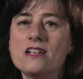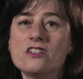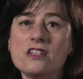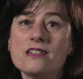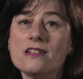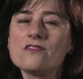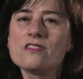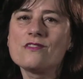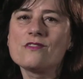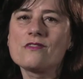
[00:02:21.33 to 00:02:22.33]
She's
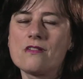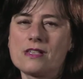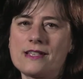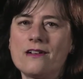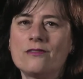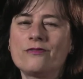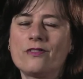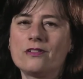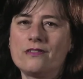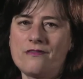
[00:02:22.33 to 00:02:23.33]
introduced herself
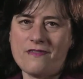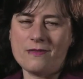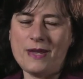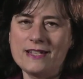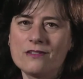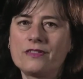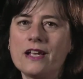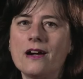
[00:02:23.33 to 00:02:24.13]
on the front page of the